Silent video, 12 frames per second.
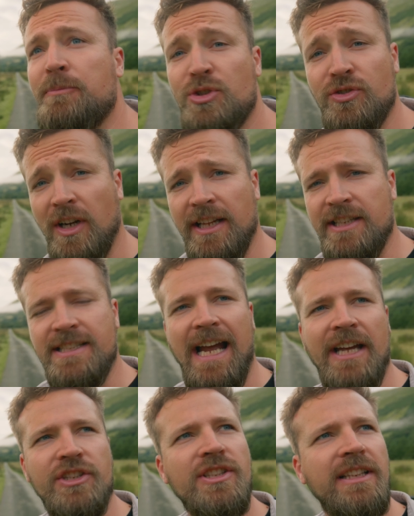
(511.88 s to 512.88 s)
I'm struggling to
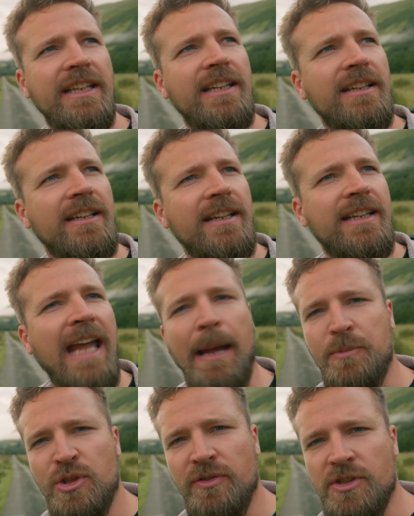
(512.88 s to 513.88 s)
actually
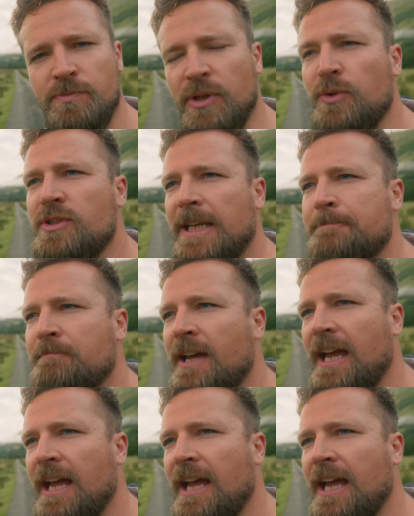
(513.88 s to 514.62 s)
capture its beauty